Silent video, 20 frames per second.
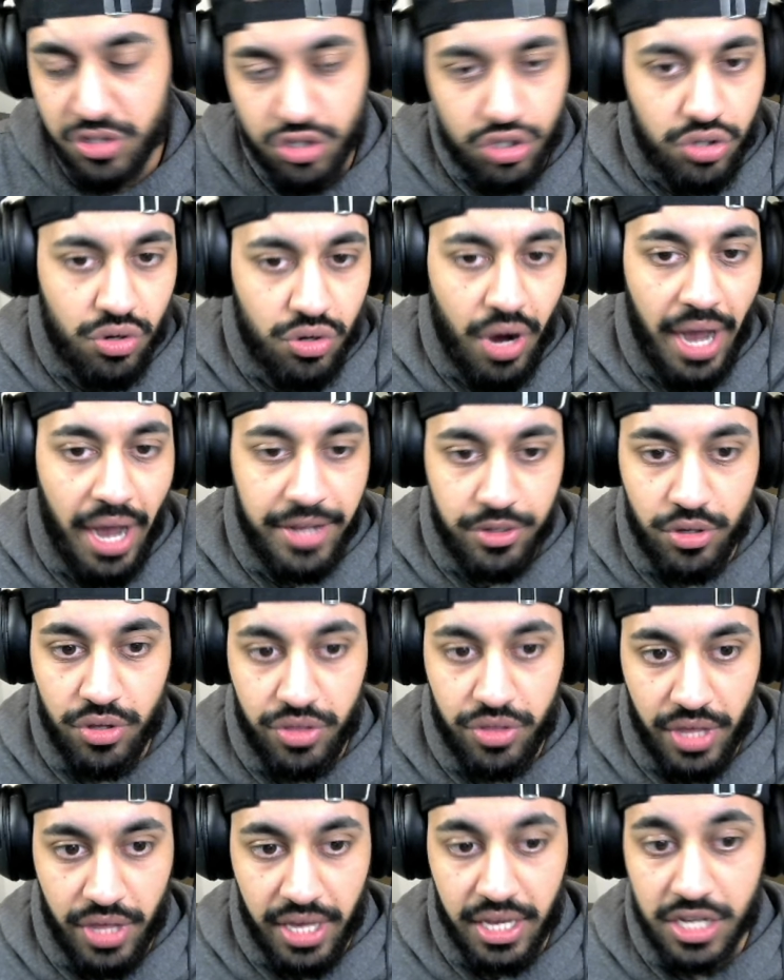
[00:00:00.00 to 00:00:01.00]
So I do
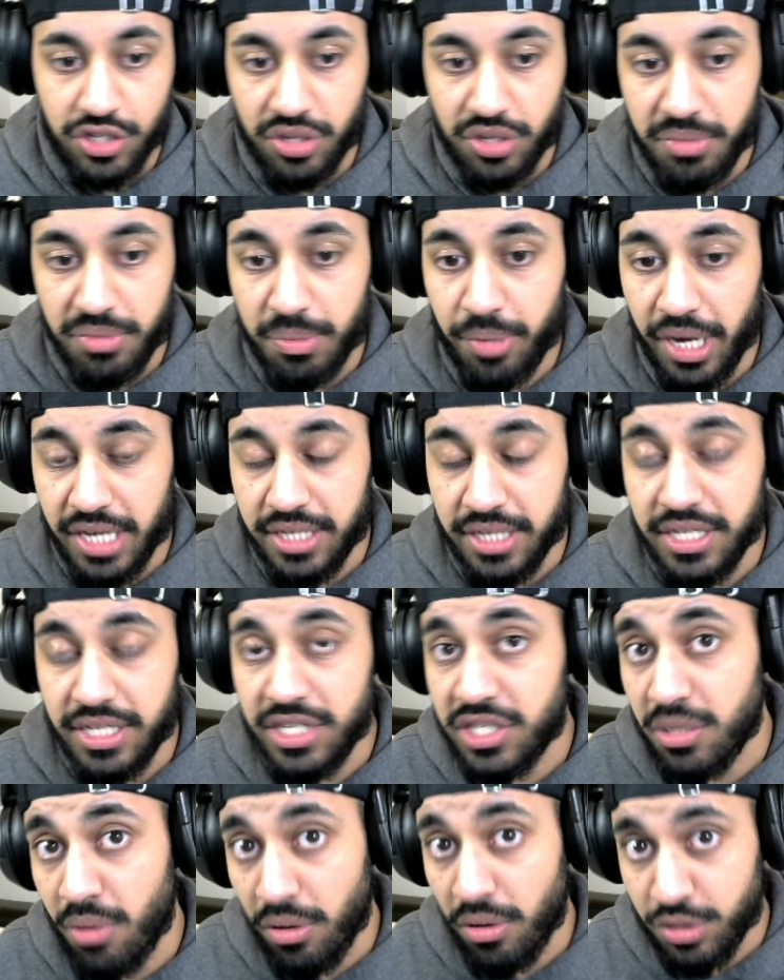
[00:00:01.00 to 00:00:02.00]
think it's going to be pretty
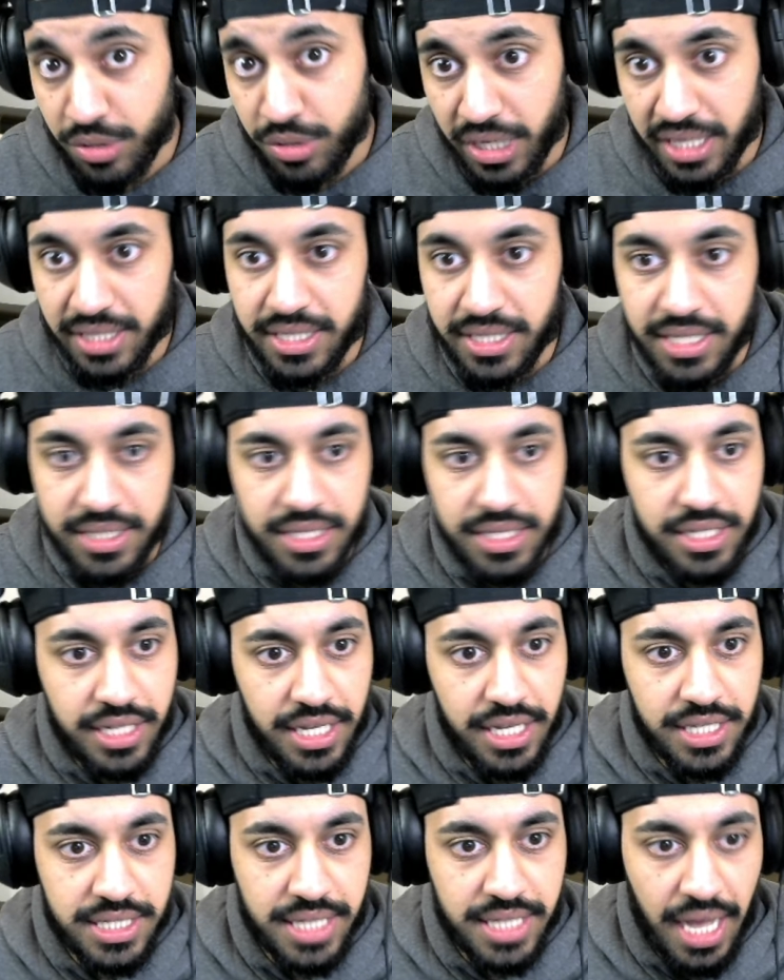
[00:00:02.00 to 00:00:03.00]
decent once you get the
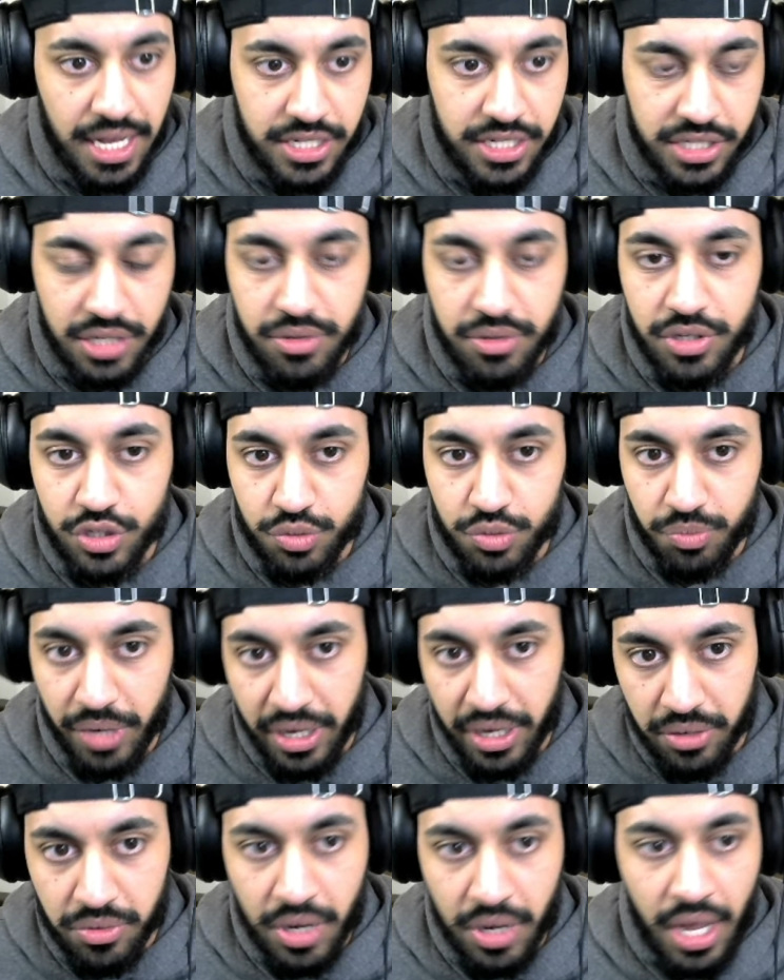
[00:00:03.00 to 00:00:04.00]
TTK stats out as
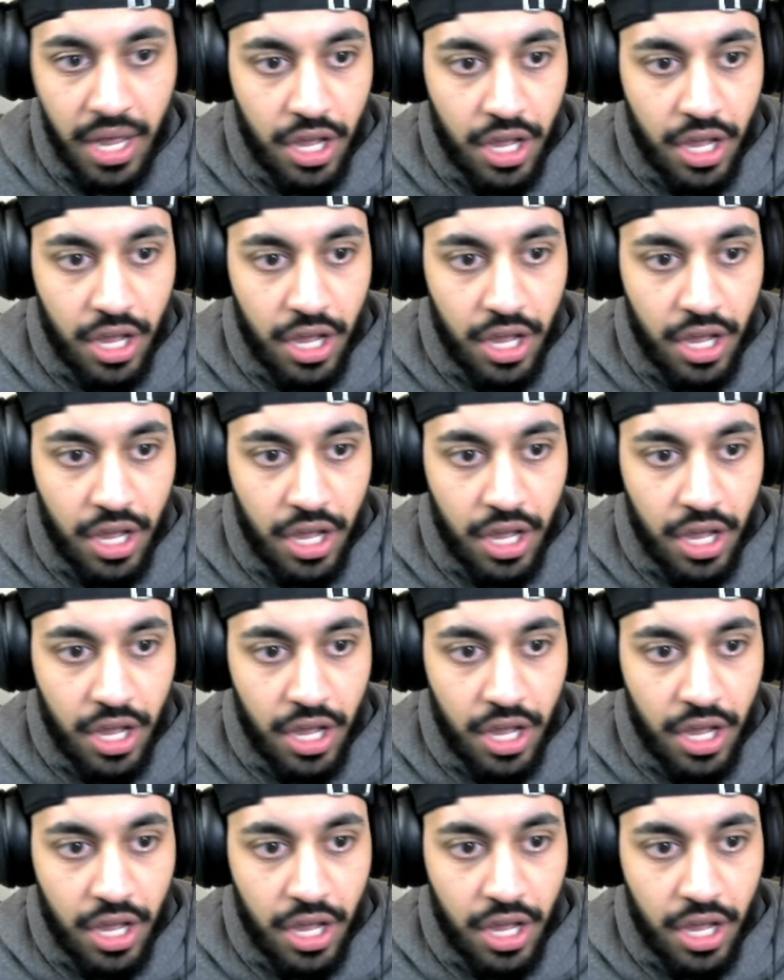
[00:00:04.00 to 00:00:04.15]
well.